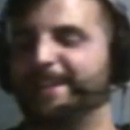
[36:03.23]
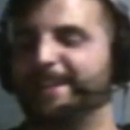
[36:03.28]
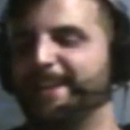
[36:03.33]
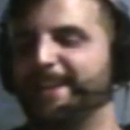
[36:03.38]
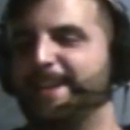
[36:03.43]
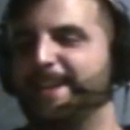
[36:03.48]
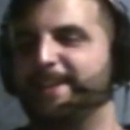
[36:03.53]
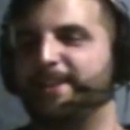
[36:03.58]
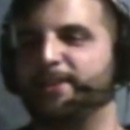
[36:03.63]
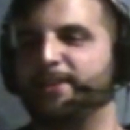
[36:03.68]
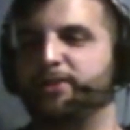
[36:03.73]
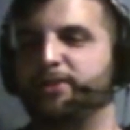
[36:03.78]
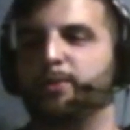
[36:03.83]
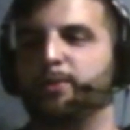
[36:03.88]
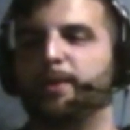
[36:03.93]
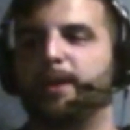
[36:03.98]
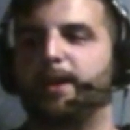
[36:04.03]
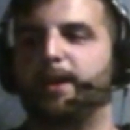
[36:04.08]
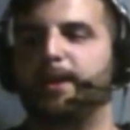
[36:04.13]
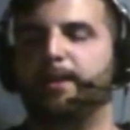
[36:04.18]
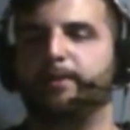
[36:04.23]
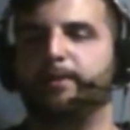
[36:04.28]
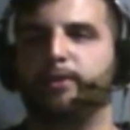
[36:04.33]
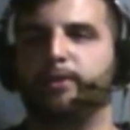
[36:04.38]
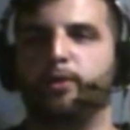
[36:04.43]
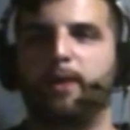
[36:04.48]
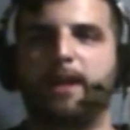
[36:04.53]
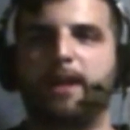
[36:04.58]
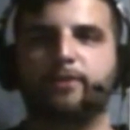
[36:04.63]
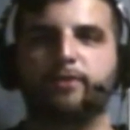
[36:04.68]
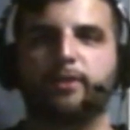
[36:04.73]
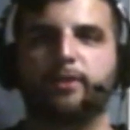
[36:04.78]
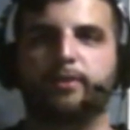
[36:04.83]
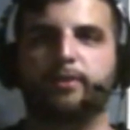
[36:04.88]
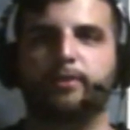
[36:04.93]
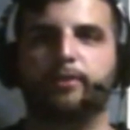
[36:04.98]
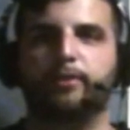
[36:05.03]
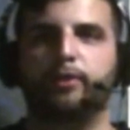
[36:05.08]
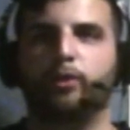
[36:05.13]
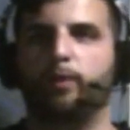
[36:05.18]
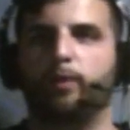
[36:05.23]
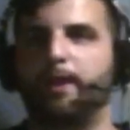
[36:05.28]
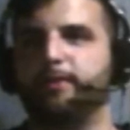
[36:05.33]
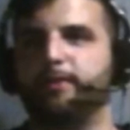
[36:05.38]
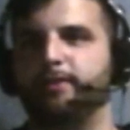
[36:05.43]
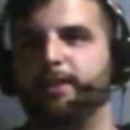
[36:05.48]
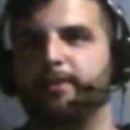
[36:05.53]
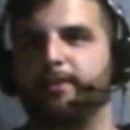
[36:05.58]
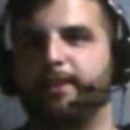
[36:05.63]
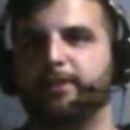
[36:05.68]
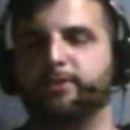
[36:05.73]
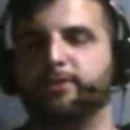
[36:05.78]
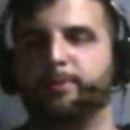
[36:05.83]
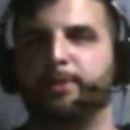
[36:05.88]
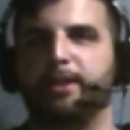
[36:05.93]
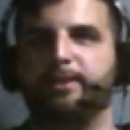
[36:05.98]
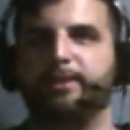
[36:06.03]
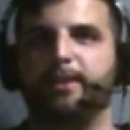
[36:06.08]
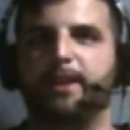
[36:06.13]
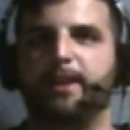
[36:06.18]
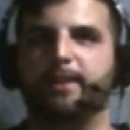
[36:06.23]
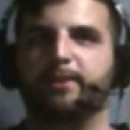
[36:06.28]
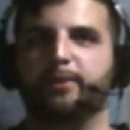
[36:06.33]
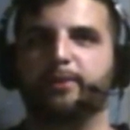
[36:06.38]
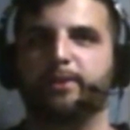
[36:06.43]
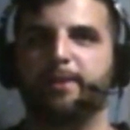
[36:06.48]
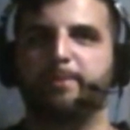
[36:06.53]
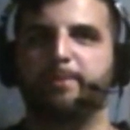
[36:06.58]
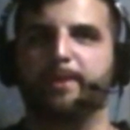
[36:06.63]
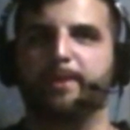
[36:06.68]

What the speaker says: Did you your Redskins actually play tonight, don't they, Paul?